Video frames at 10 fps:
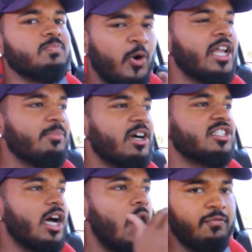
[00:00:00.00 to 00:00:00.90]
pretty
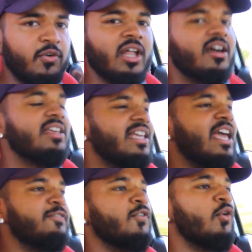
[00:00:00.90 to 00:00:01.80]
much a full-out
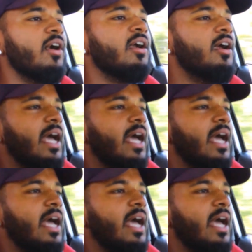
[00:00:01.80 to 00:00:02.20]
EK4,